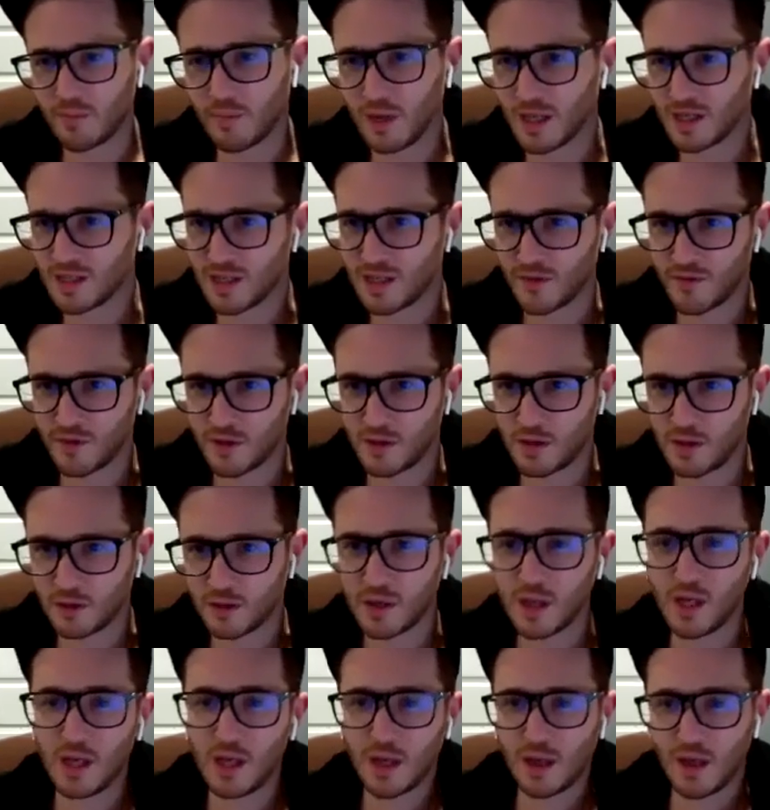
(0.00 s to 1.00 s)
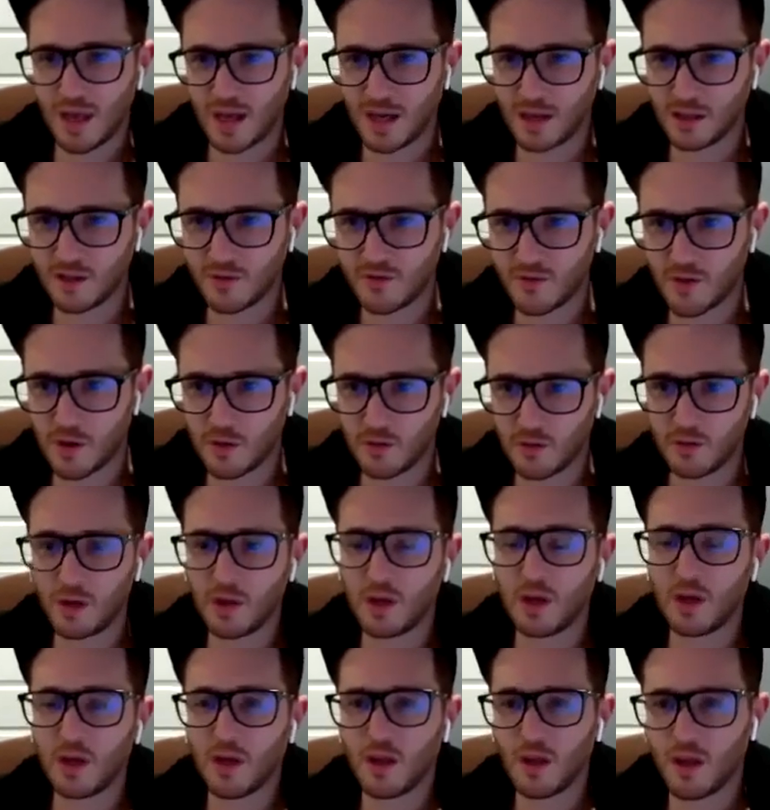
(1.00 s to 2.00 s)
It's difficult. Get on the
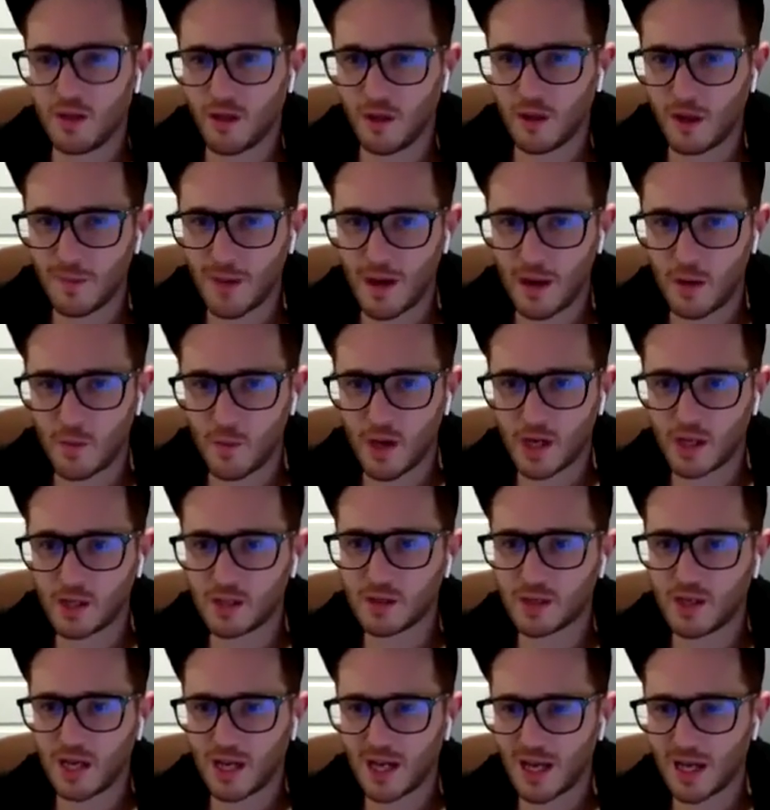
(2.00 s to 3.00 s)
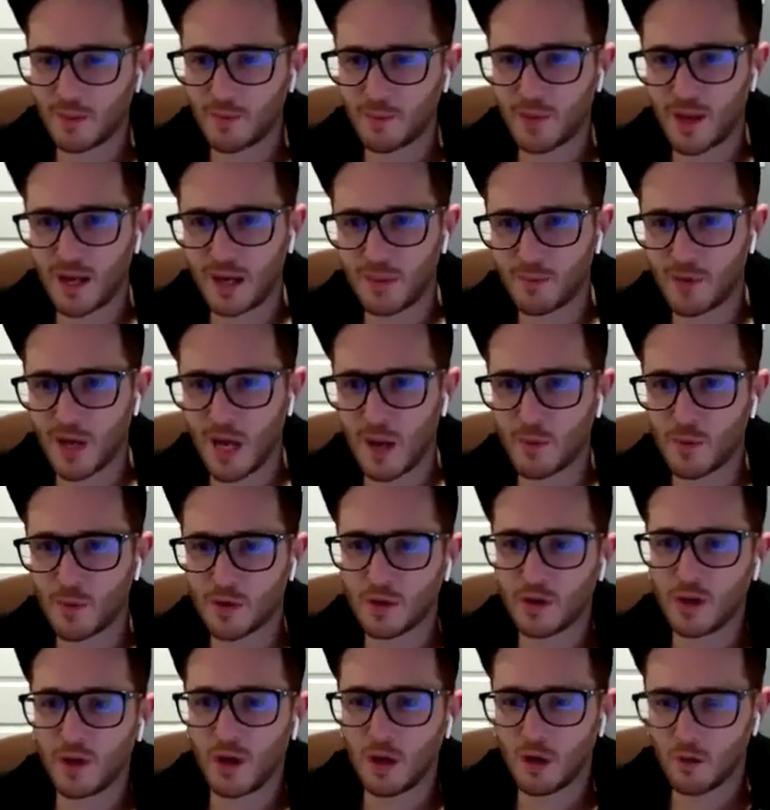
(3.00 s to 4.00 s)
phone, think about ways, take out a pen and
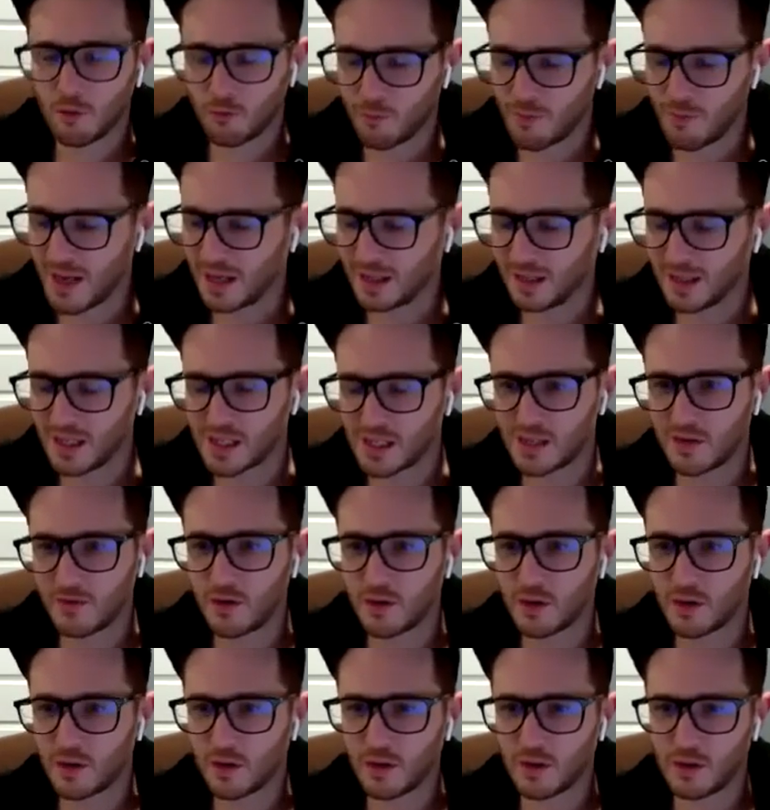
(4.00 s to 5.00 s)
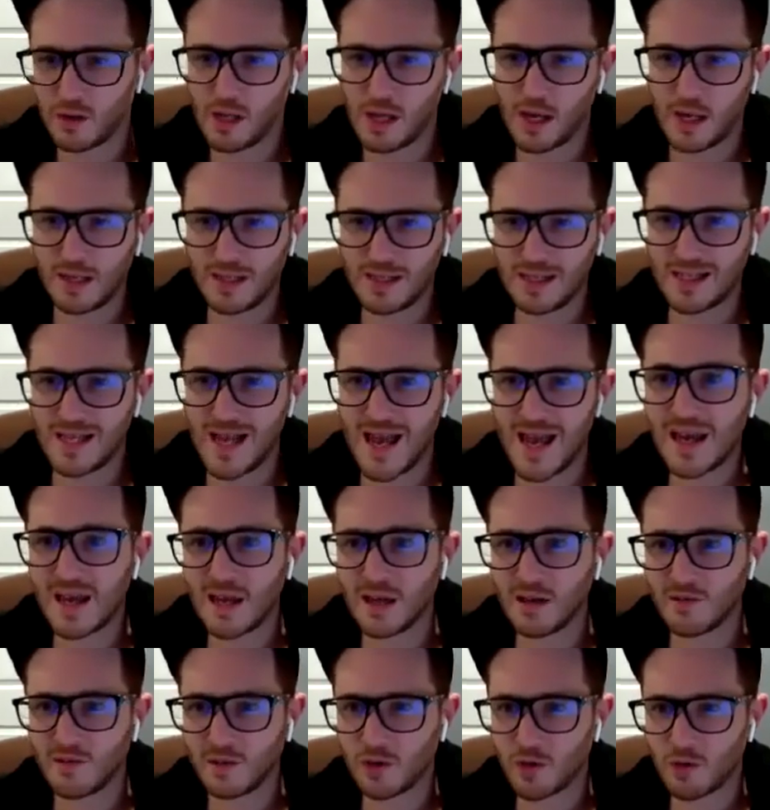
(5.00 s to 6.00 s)
paper, make a list of your clients, take
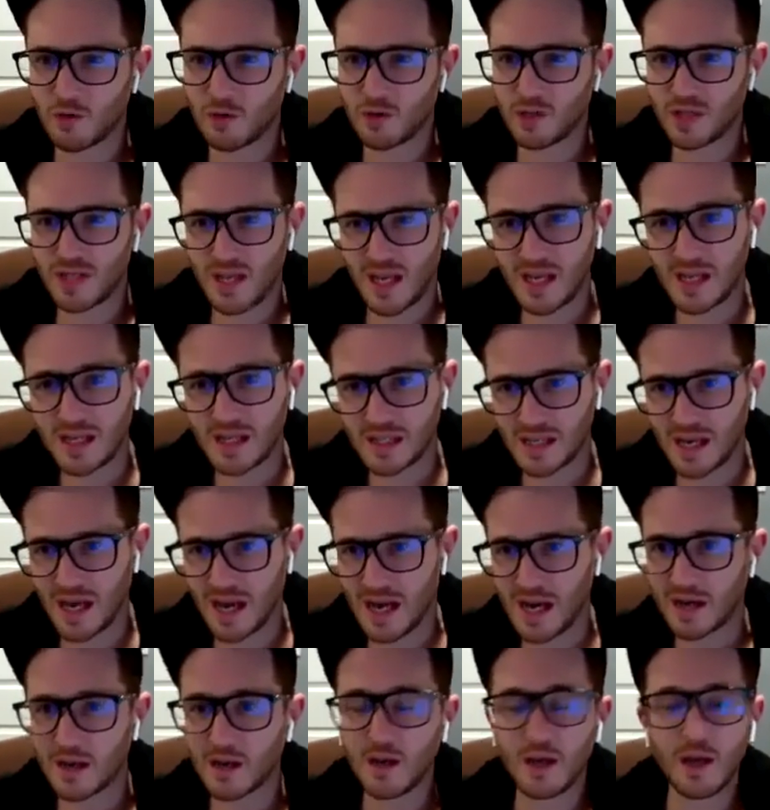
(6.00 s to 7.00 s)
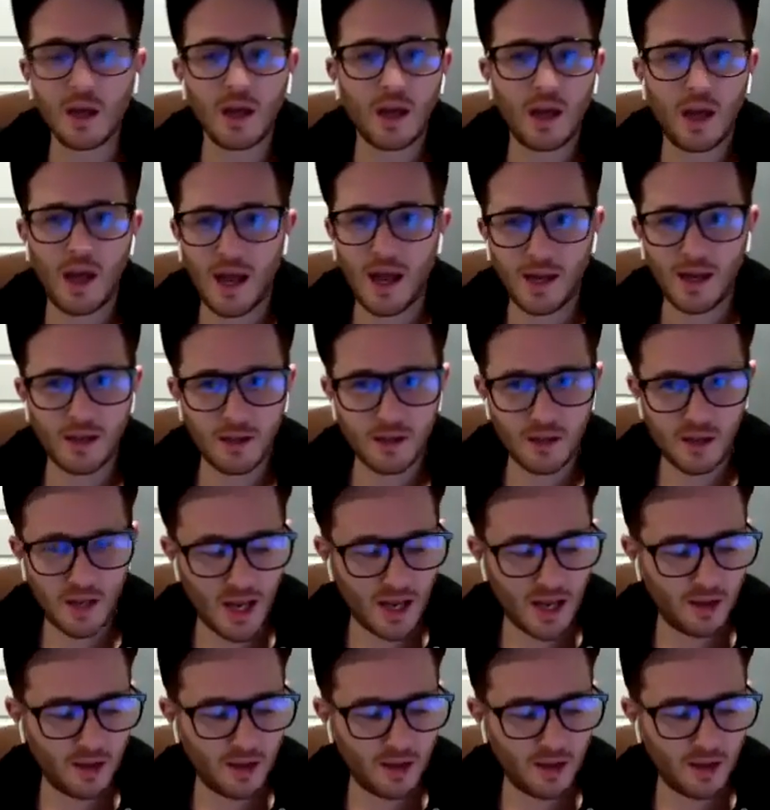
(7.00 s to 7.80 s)
inventory, take stock, and